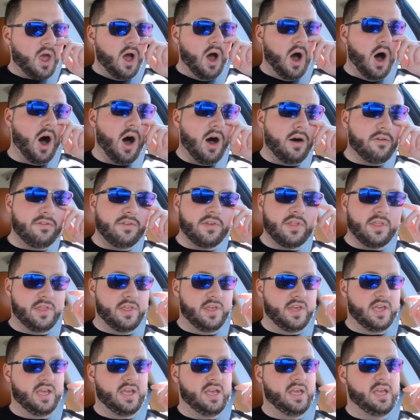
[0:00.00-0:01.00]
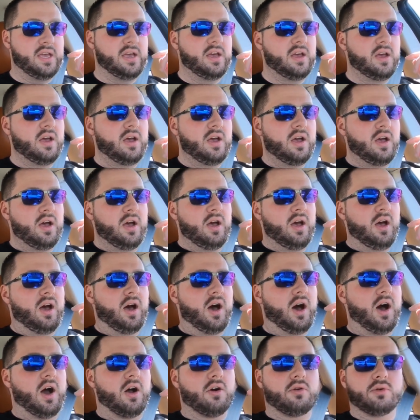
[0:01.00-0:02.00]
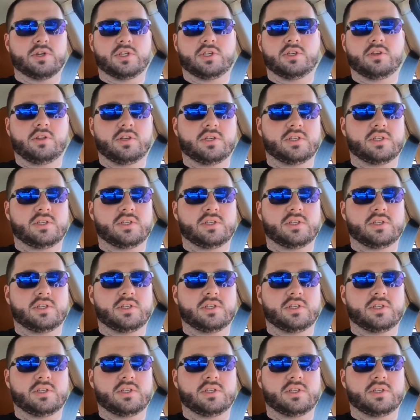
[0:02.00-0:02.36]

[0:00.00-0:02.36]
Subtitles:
of the original